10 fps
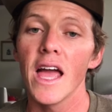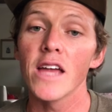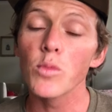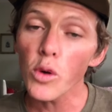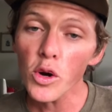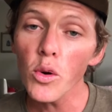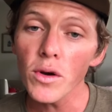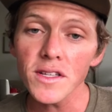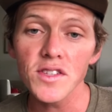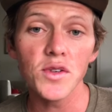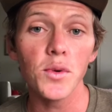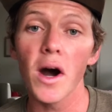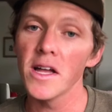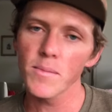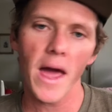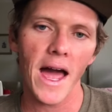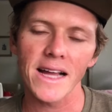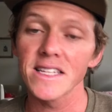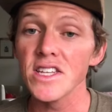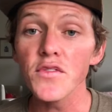And we're going to
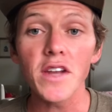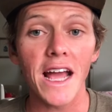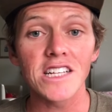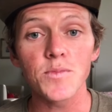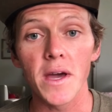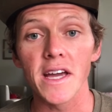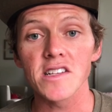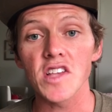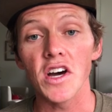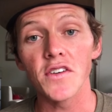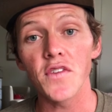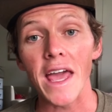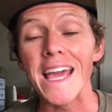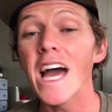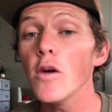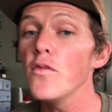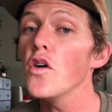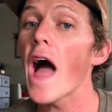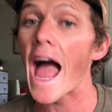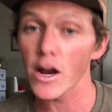unpack different aspects of a
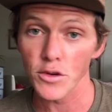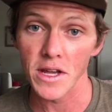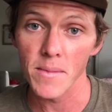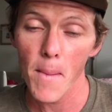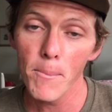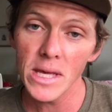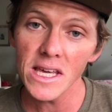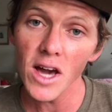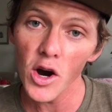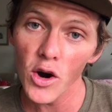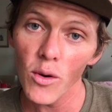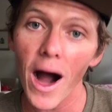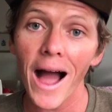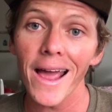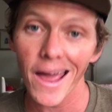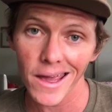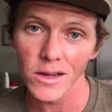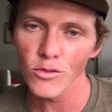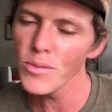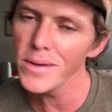helpful acronym, P-O-I-A.
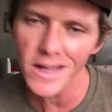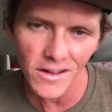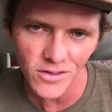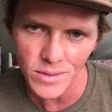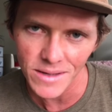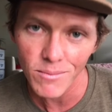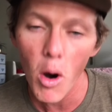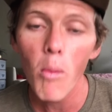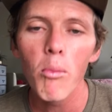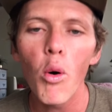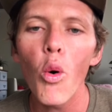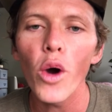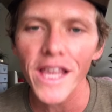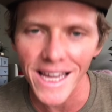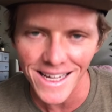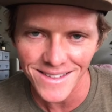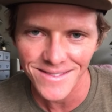Repeat after me. POIA.